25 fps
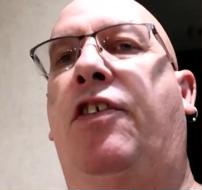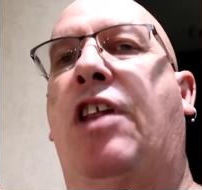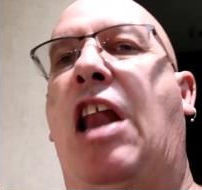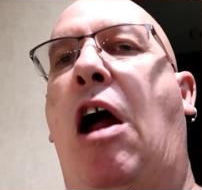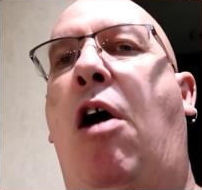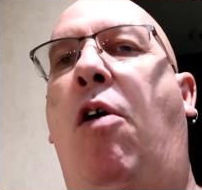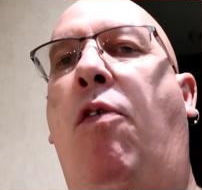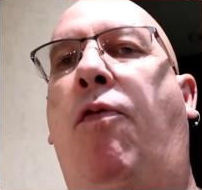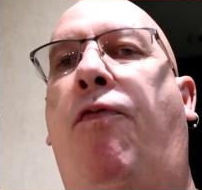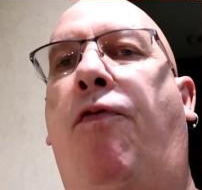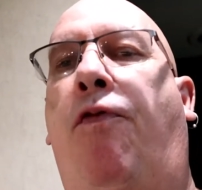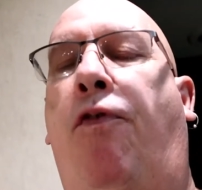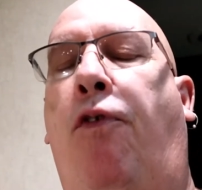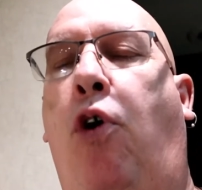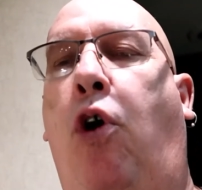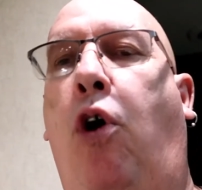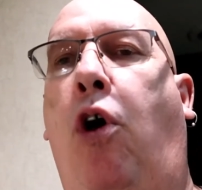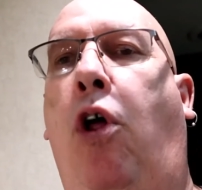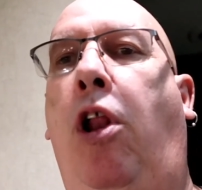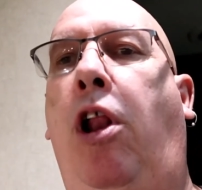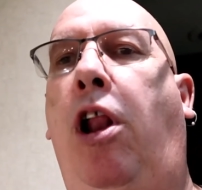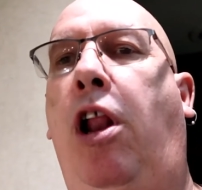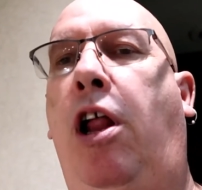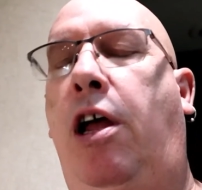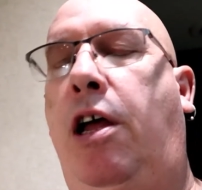now
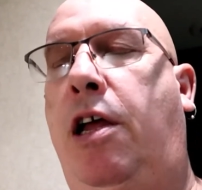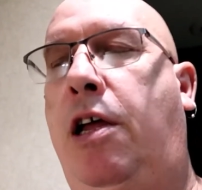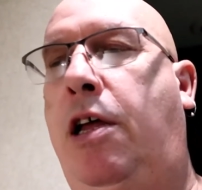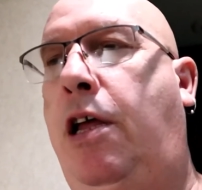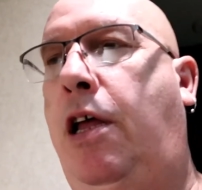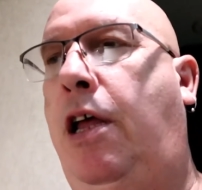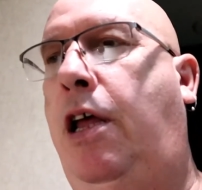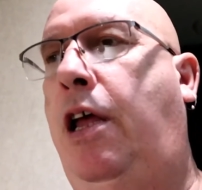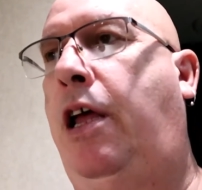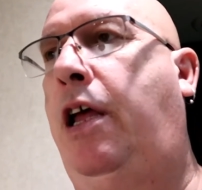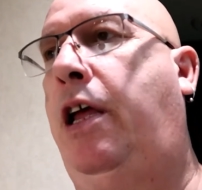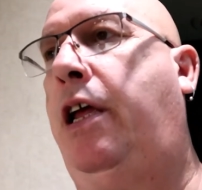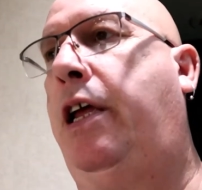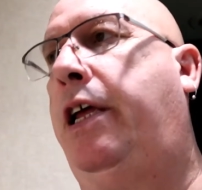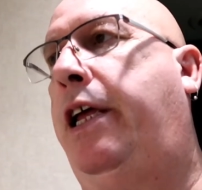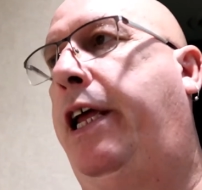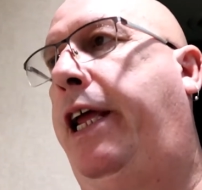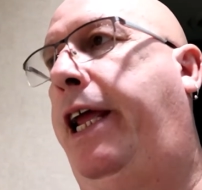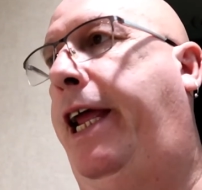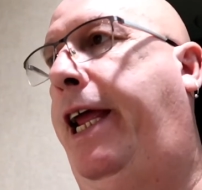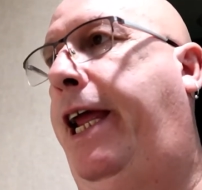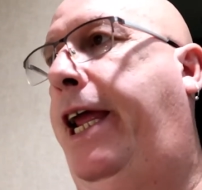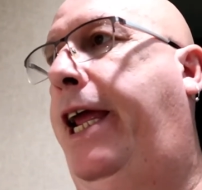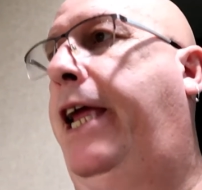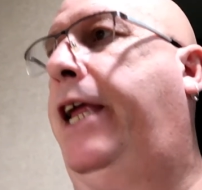full,
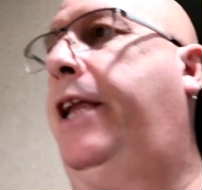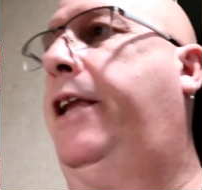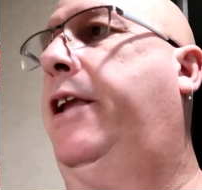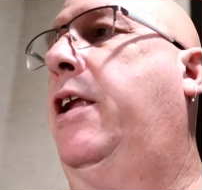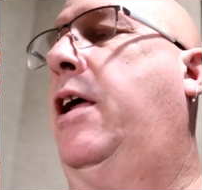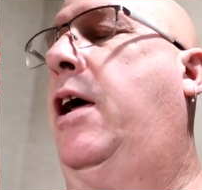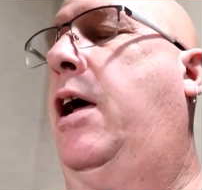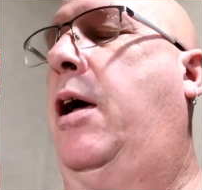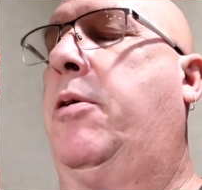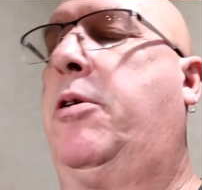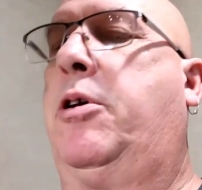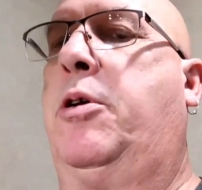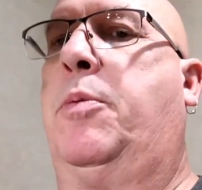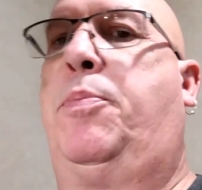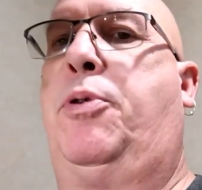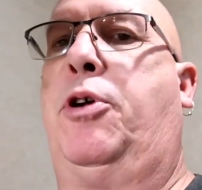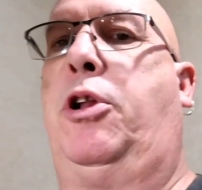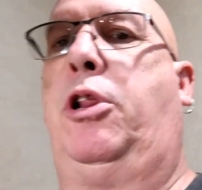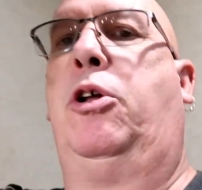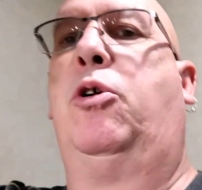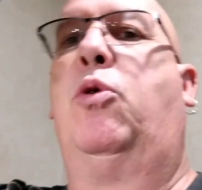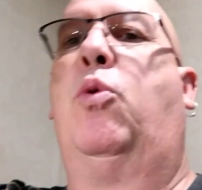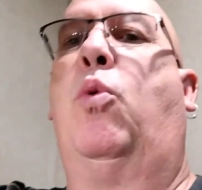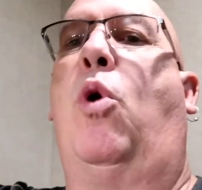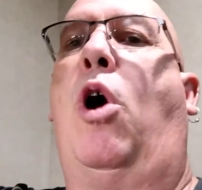and I'm going to put a
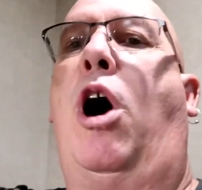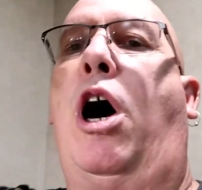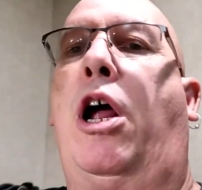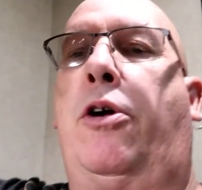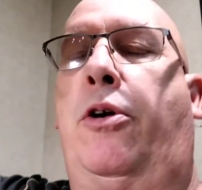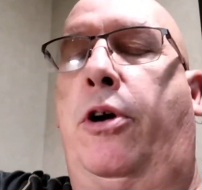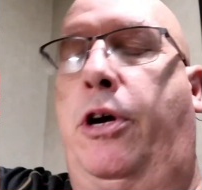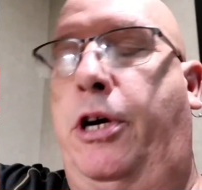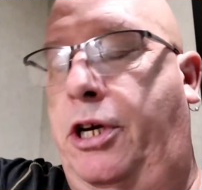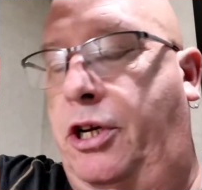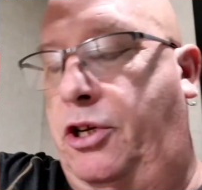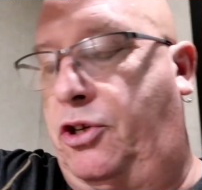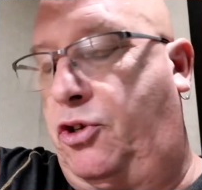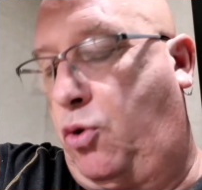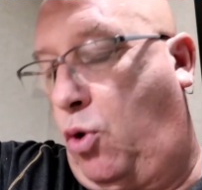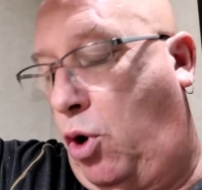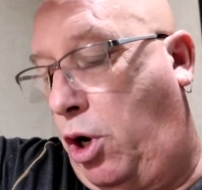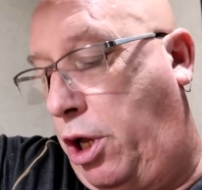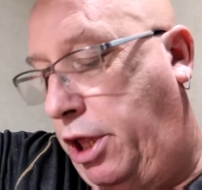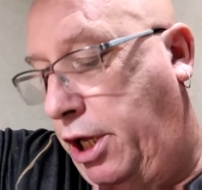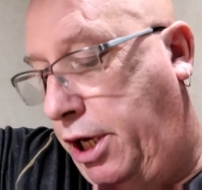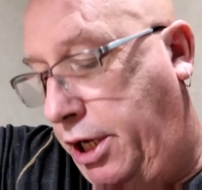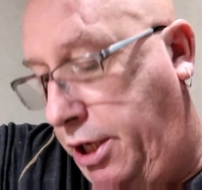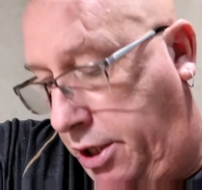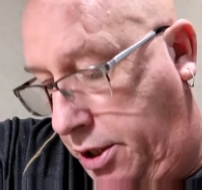little water in the
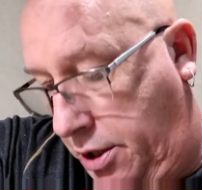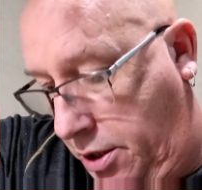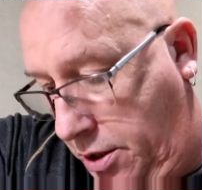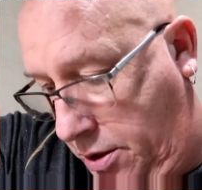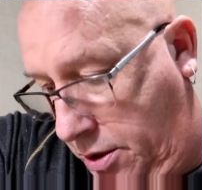toilet.